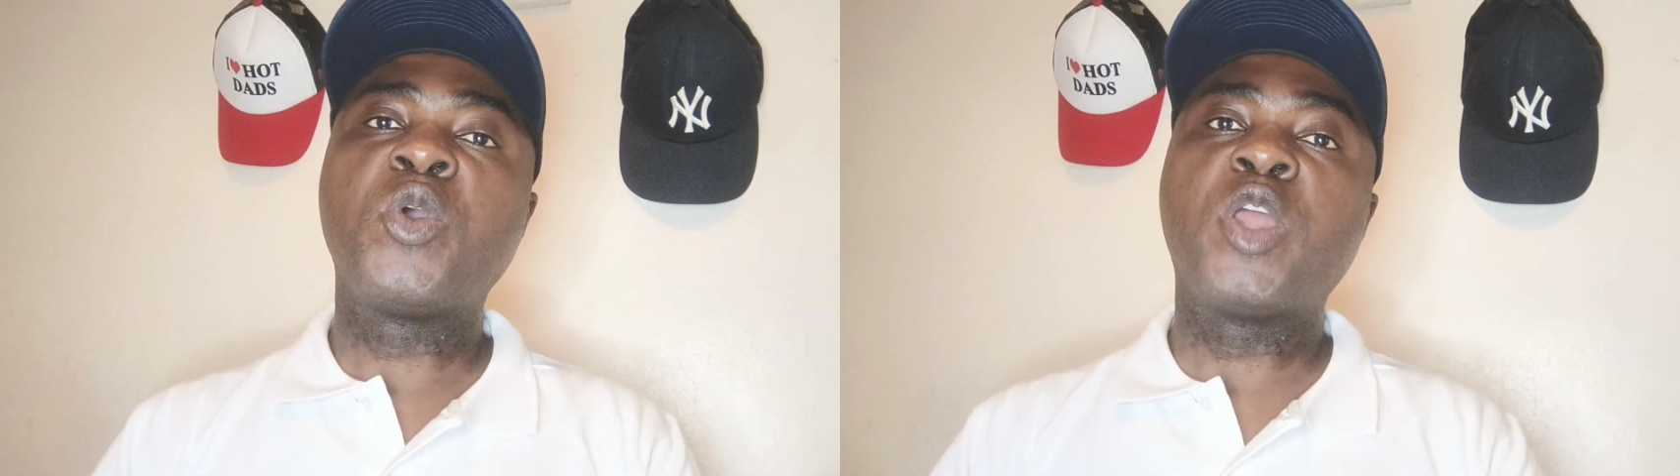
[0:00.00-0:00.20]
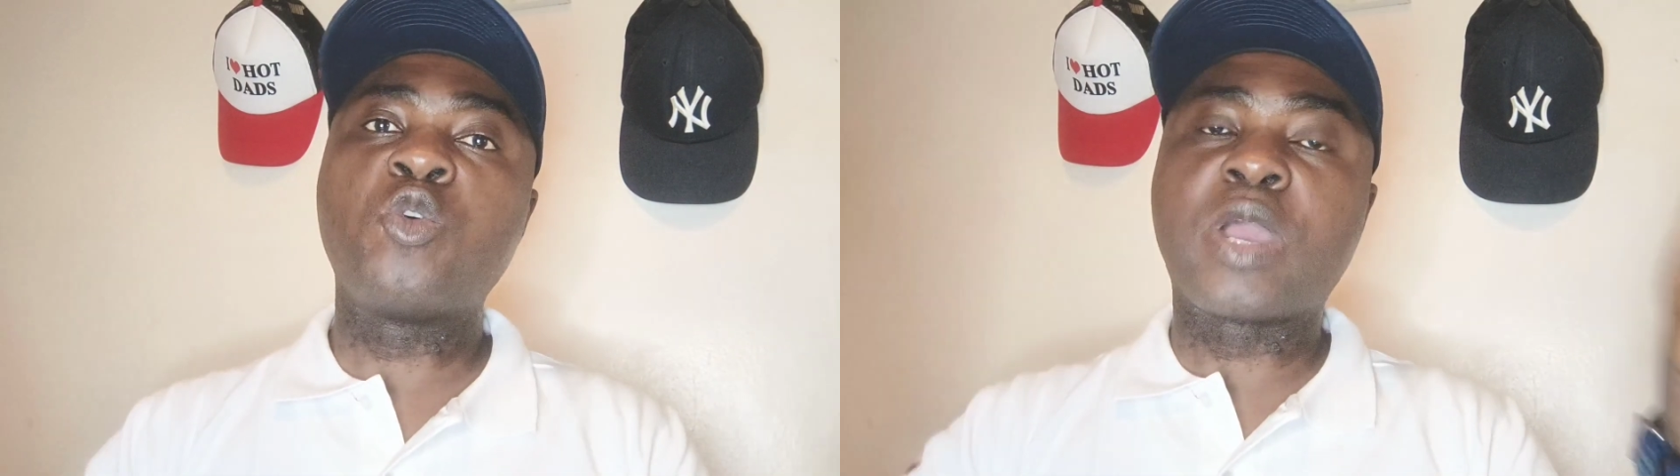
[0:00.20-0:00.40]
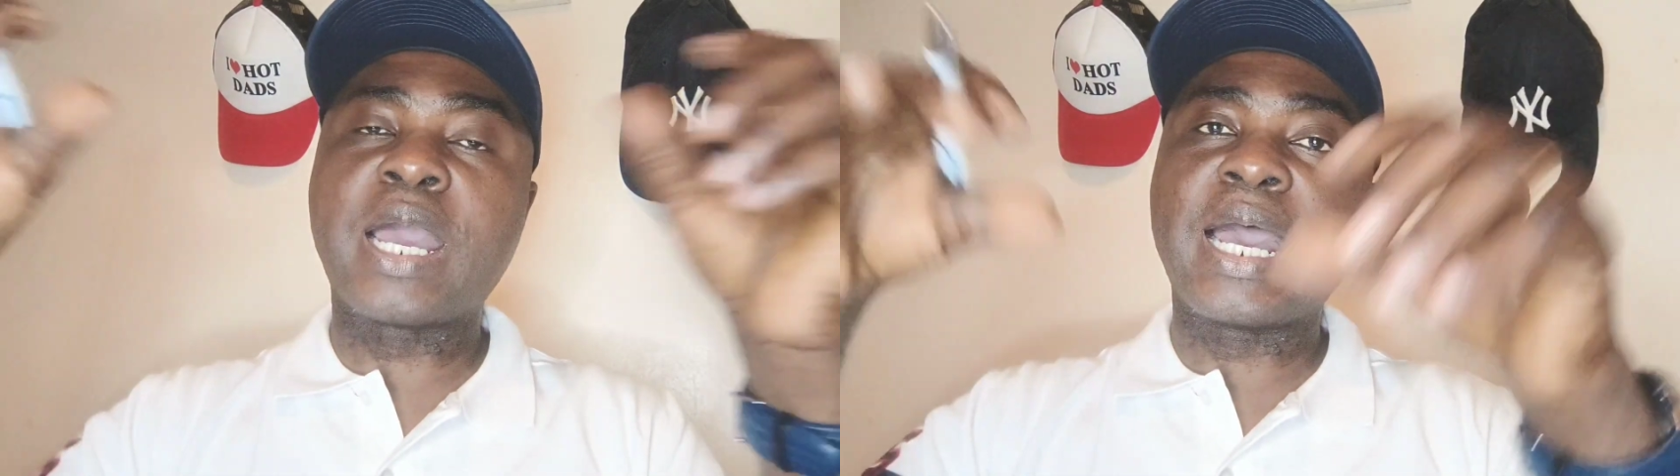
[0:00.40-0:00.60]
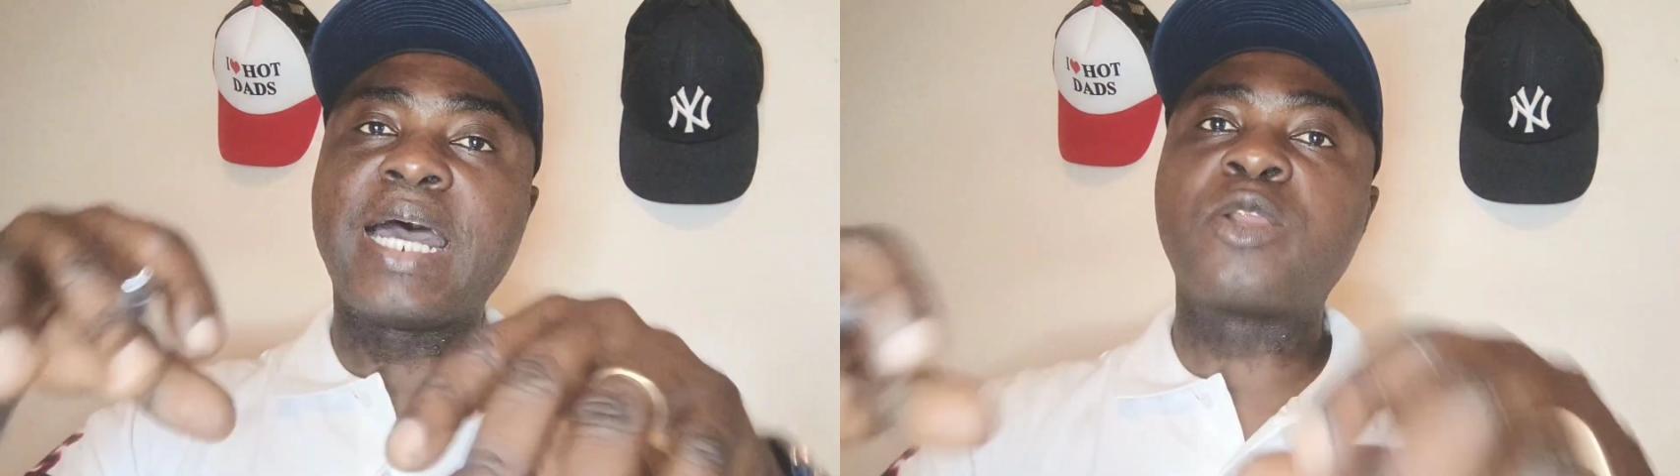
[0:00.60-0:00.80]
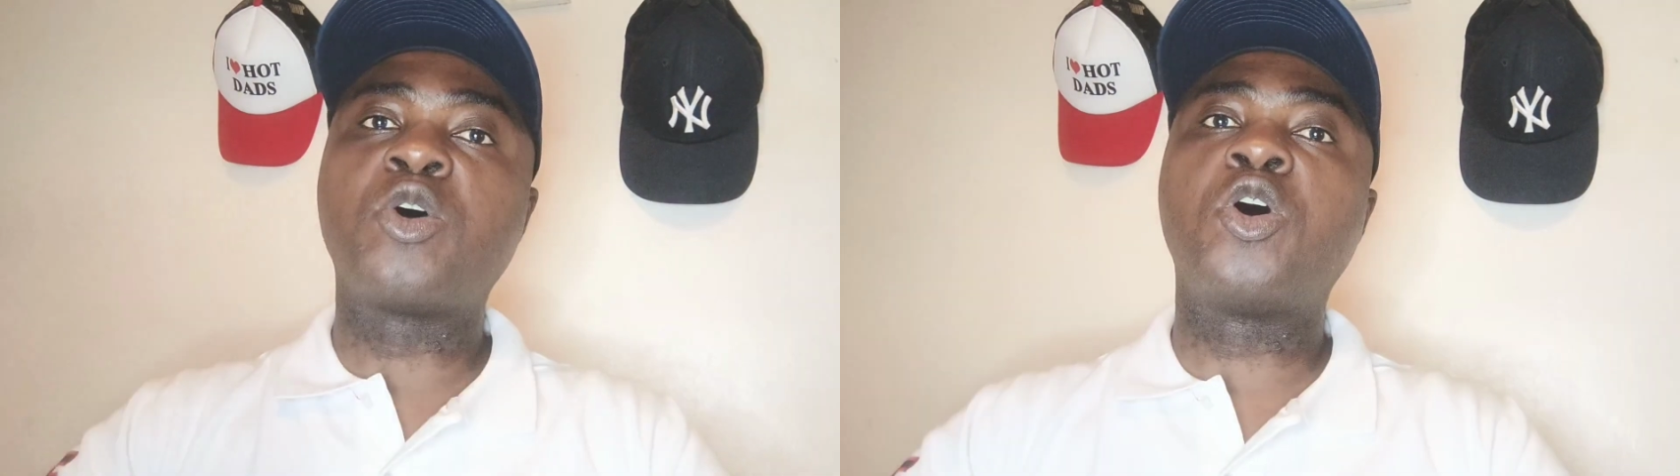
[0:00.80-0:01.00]
and you can
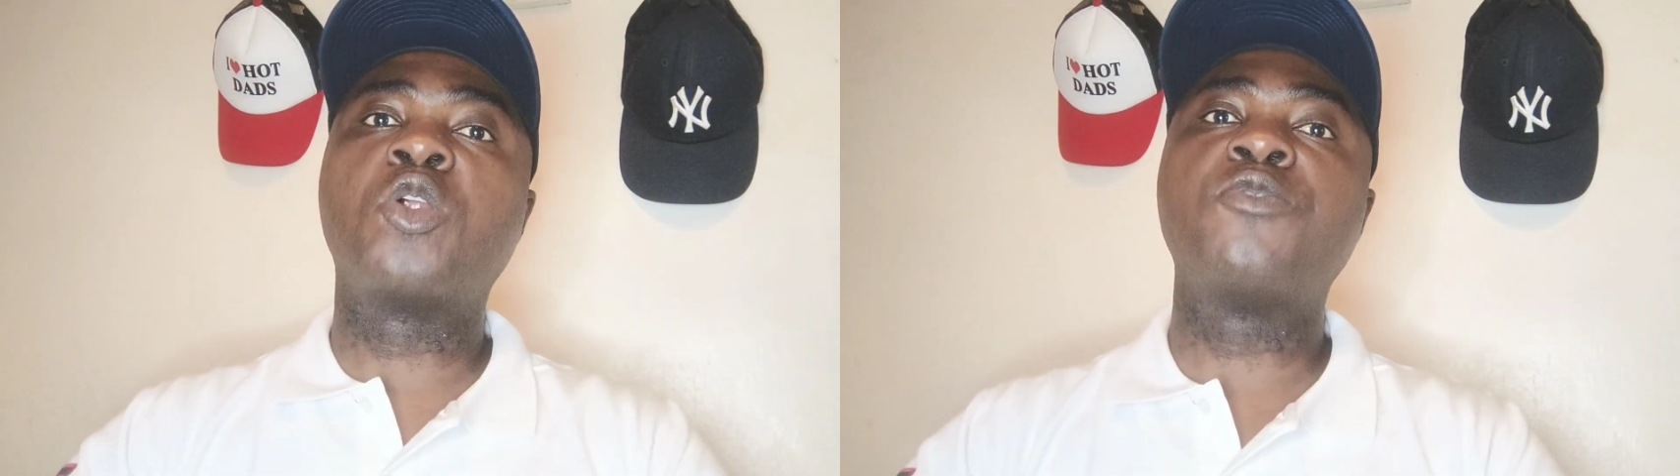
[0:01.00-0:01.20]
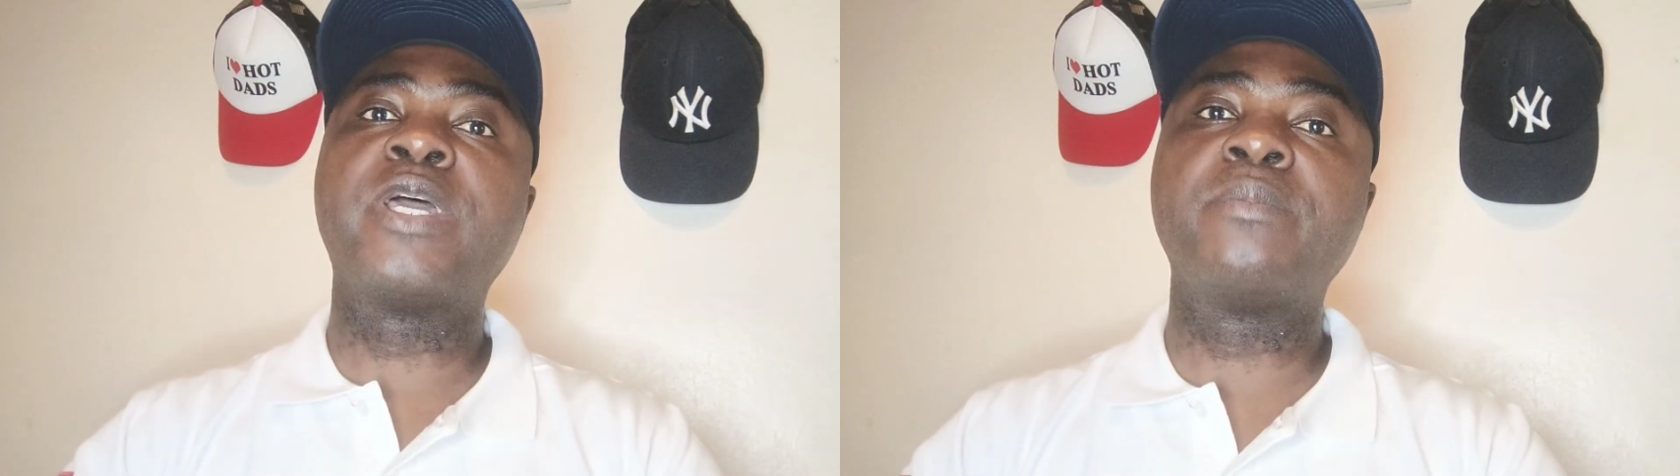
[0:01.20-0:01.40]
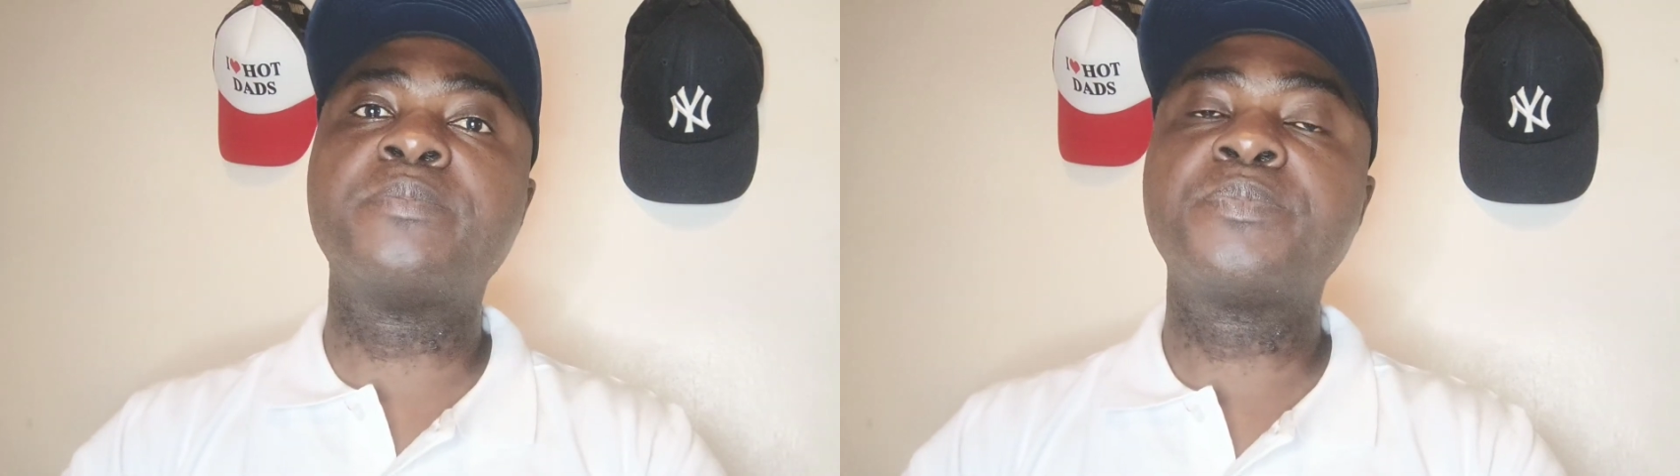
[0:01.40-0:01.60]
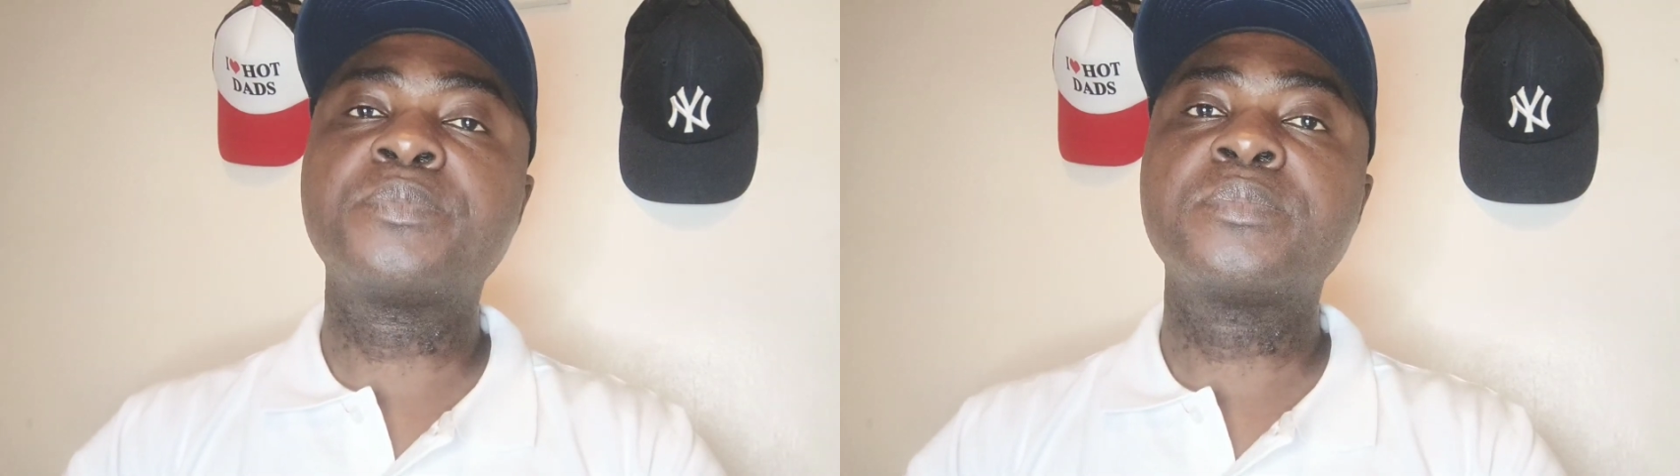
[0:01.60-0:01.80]
add all of them